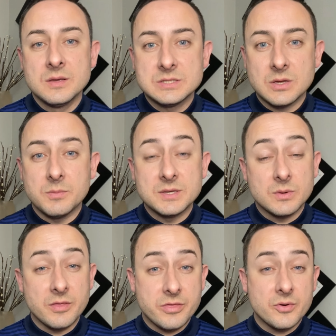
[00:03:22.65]
So
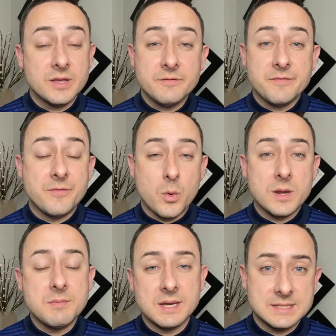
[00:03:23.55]
between 30 and
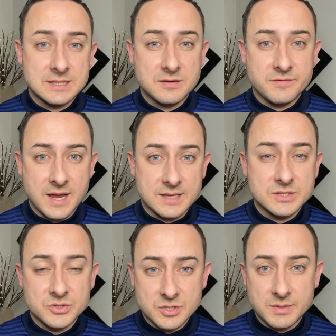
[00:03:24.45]
40 minutes in
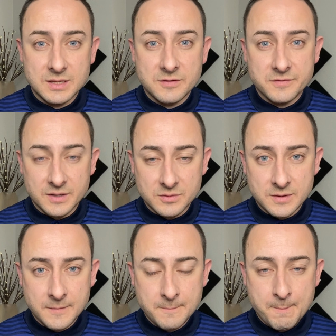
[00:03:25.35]
advance, you should be at the field.
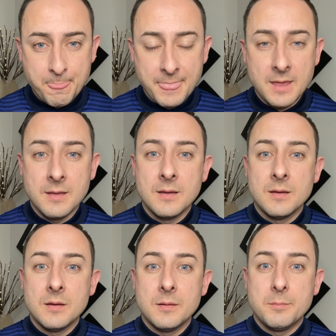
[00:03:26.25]

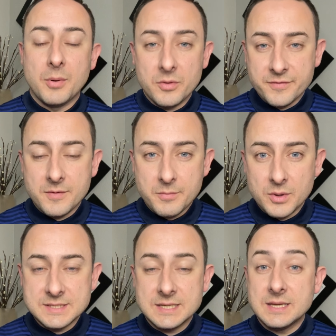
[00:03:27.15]
Both from
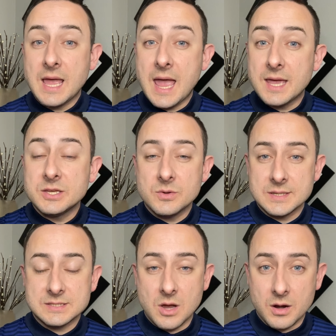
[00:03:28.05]
Boise and
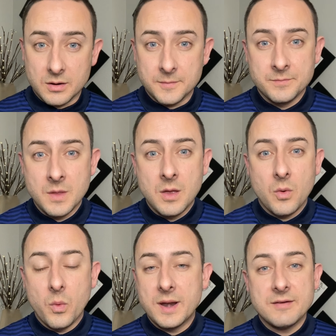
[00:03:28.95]
US Soccer,
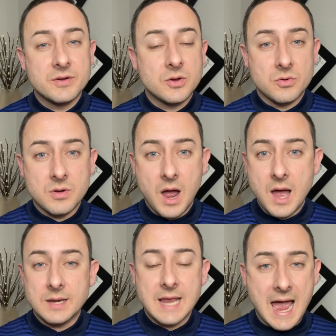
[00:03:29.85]
whenever you're
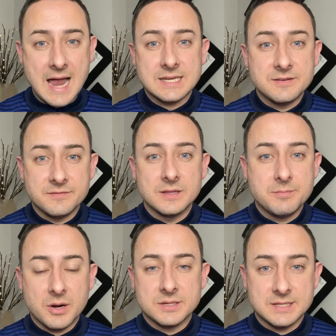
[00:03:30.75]
not actively
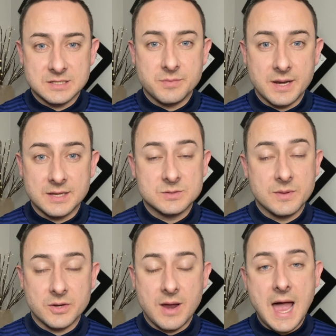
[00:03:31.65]
participating, so
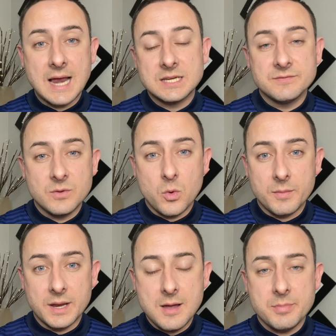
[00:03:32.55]
whether you're actively
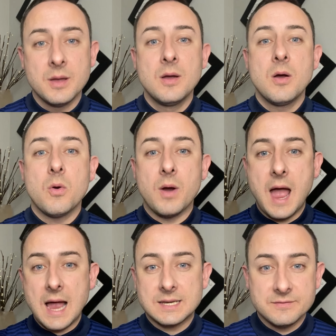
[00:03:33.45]
warming up or
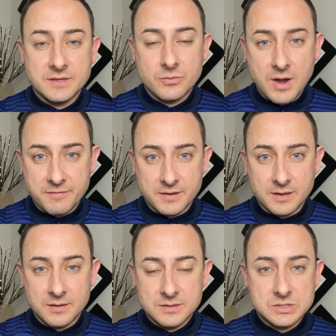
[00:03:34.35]
actively
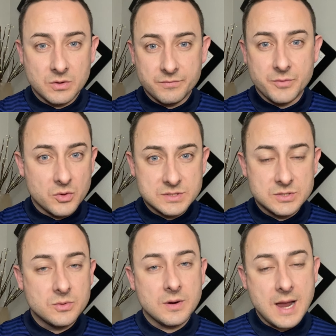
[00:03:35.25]
reffing. So if those
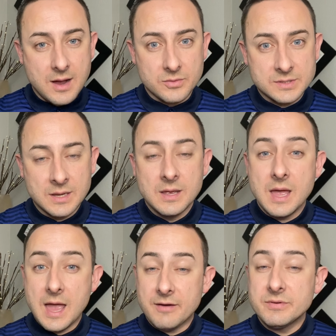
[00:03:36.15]
two are out,
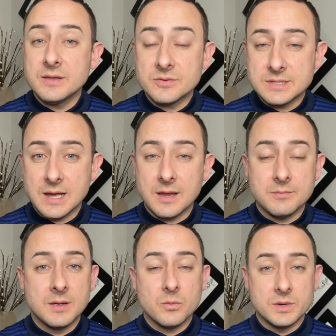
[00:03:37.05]
every other
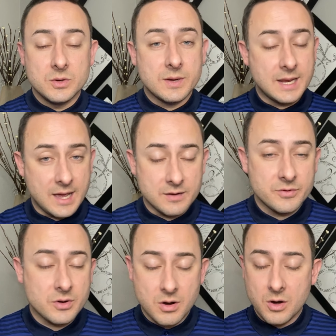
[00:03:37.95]
time when you get out of
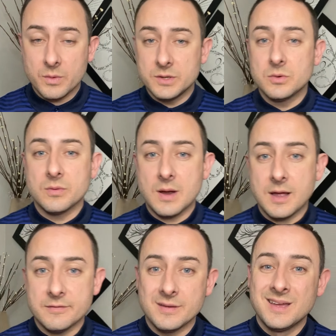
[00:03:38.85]
your car, when you
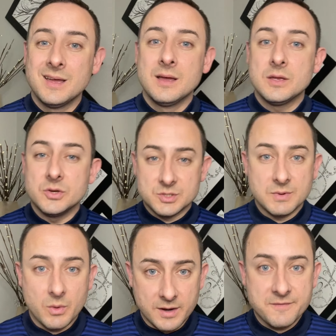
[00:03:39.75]
arrive, you should be
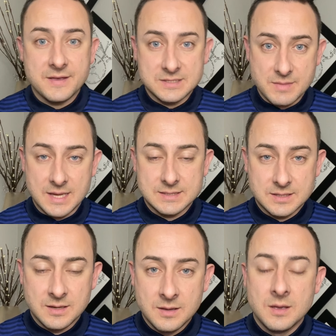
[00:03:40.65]
wearing a face
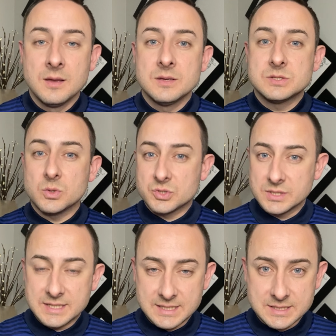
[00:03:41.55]
mask,
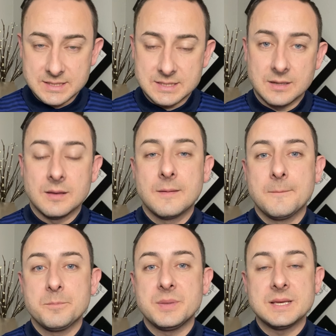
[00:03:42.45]
socially distancing,
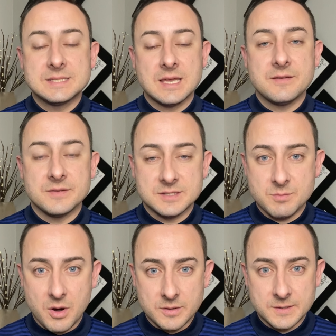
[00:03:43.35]
being safe and
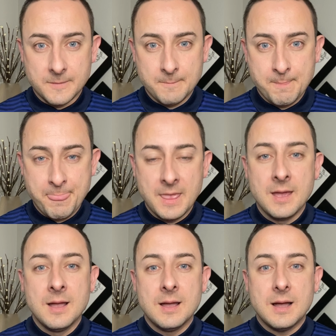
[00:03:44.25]
smart.
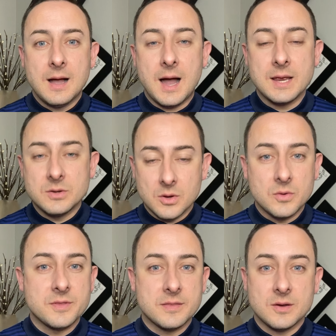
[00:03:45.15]
I know
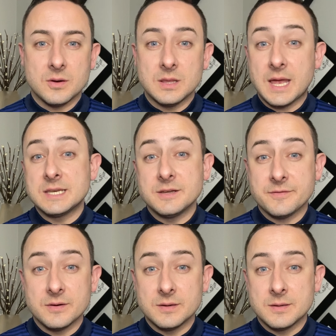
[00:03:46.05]
that there are a lot of
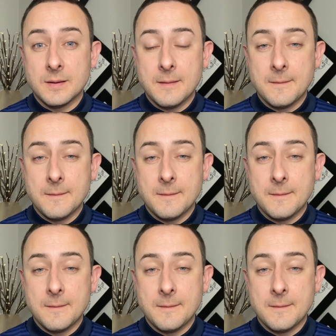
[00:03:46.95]
different